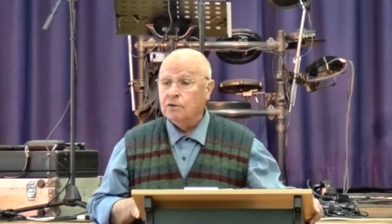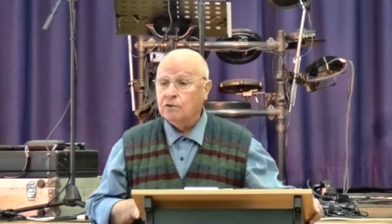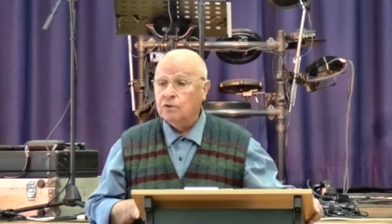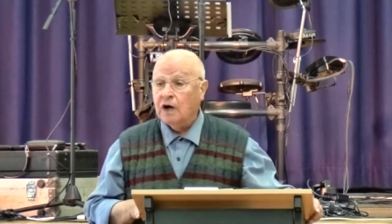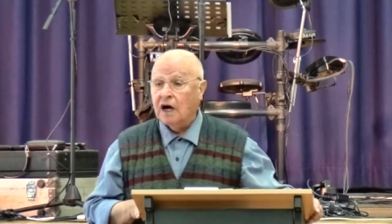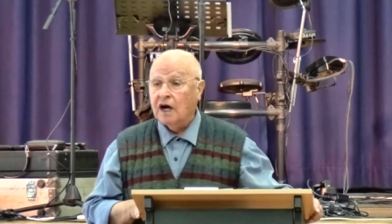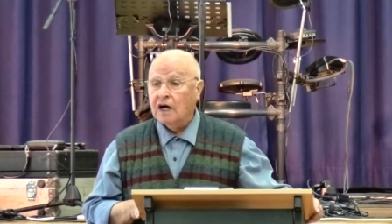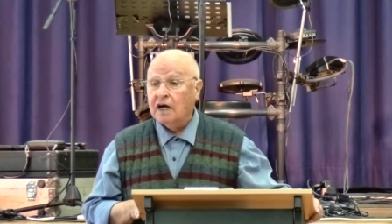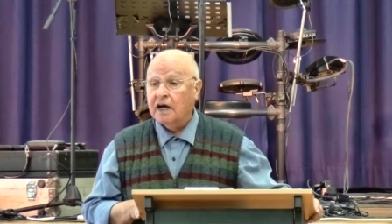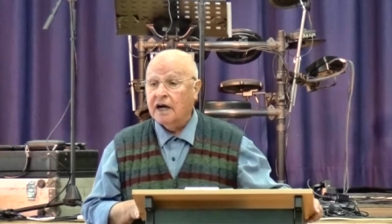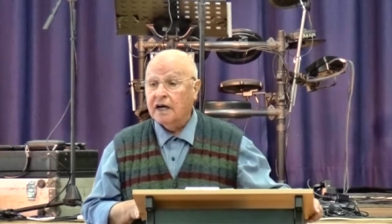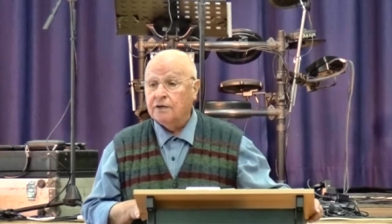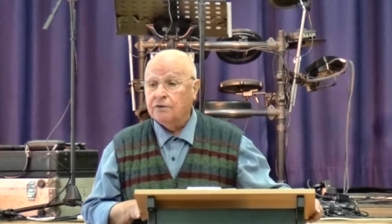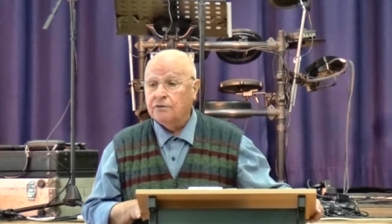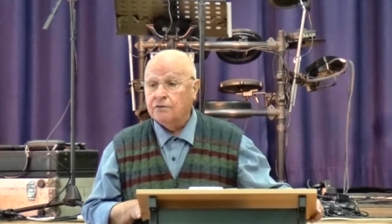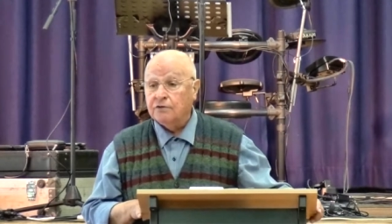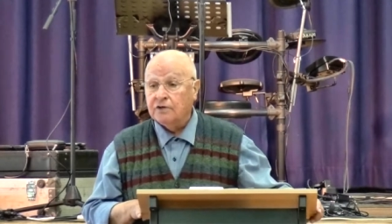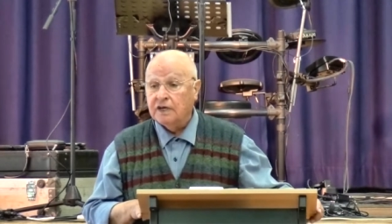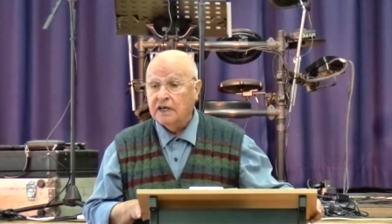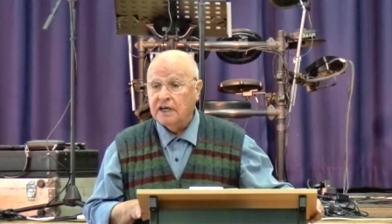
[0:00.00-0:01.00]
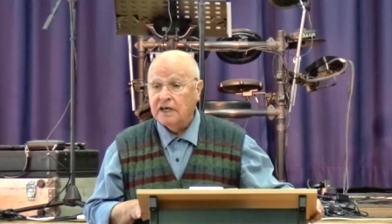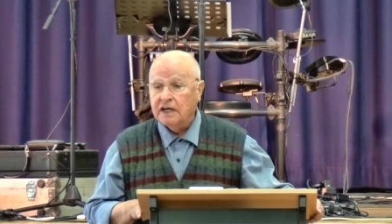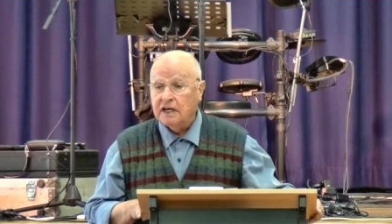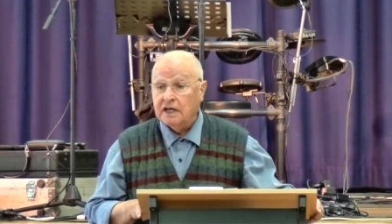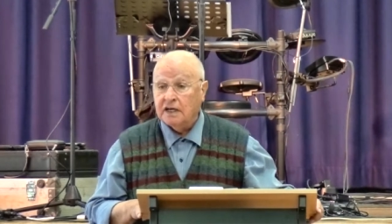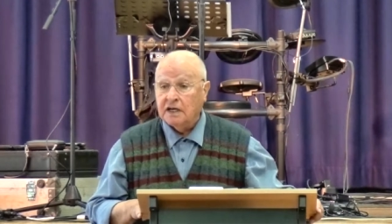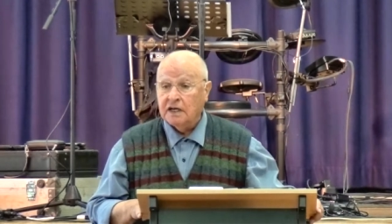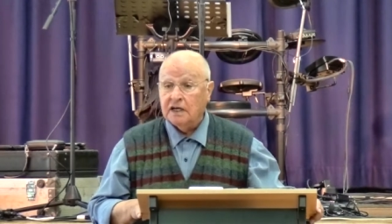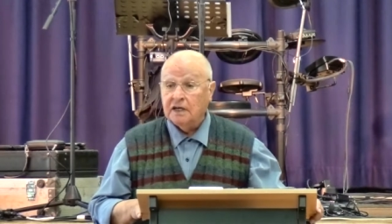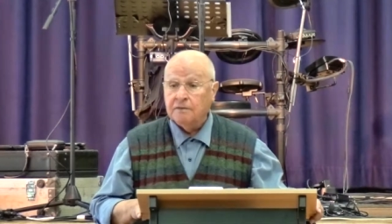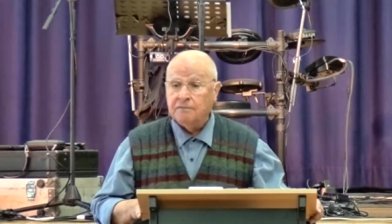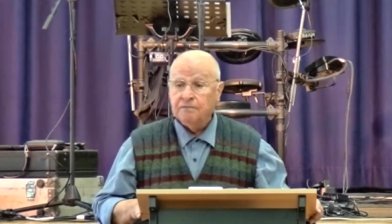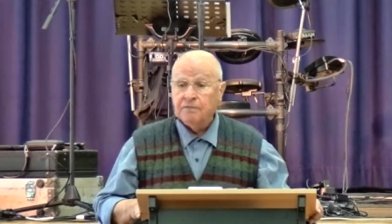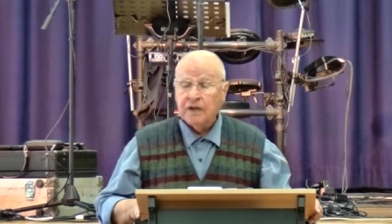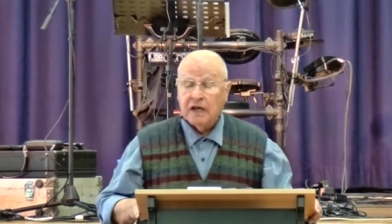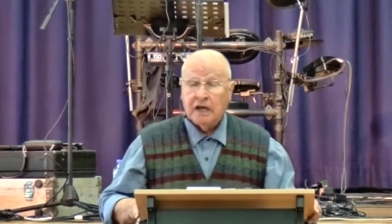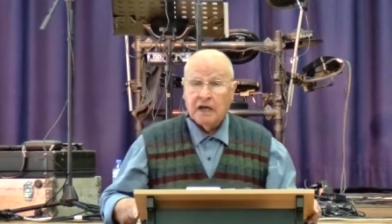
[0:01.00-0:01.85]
to our country in Italy